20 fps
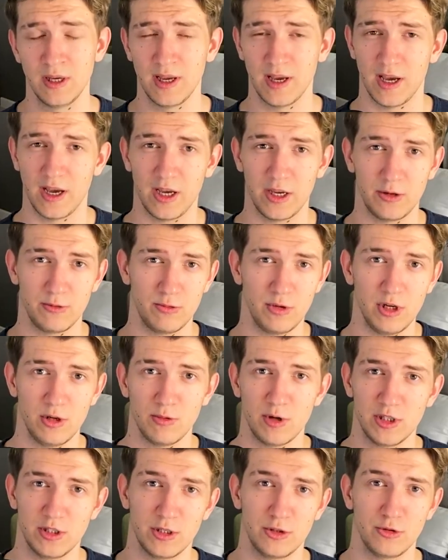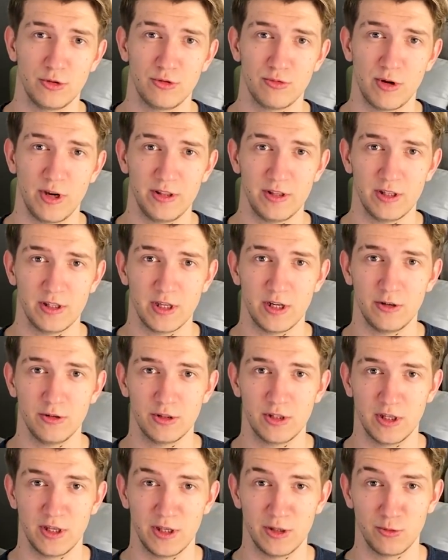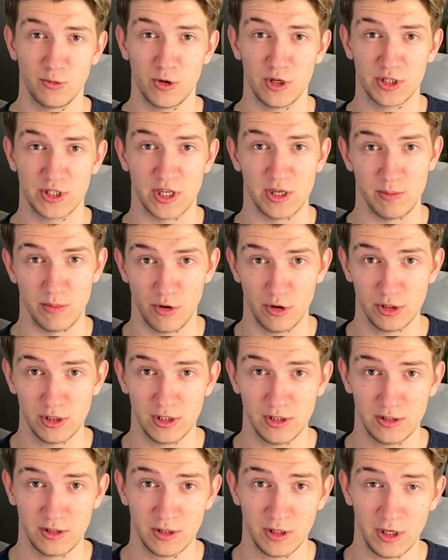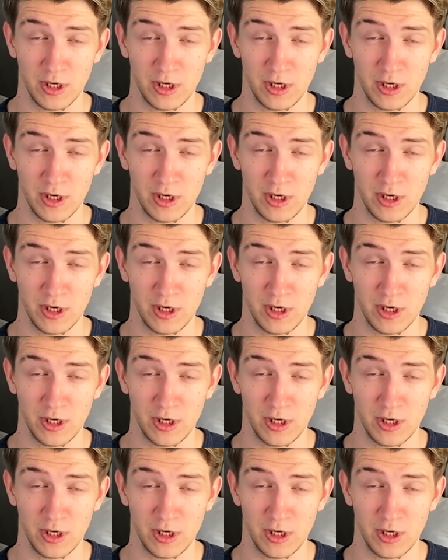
I really wanted to try that out, and once I bought it,